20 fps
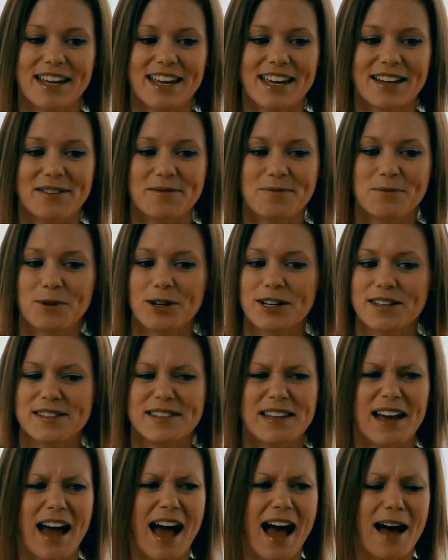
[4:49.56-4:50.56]
it
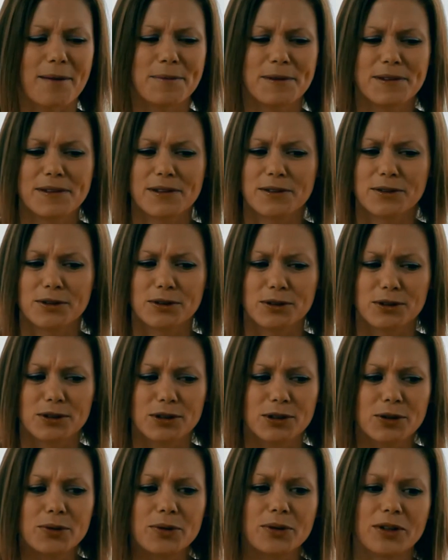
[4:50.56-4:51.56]
was
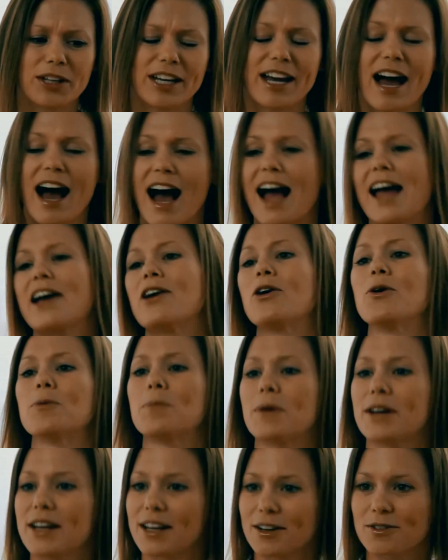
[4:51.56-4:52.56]
absolutely
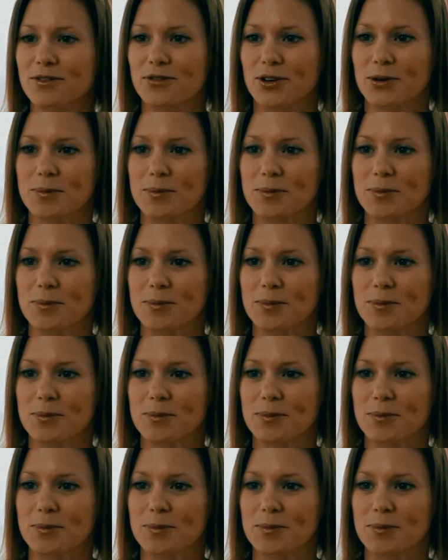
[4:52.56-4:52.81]
eye-opening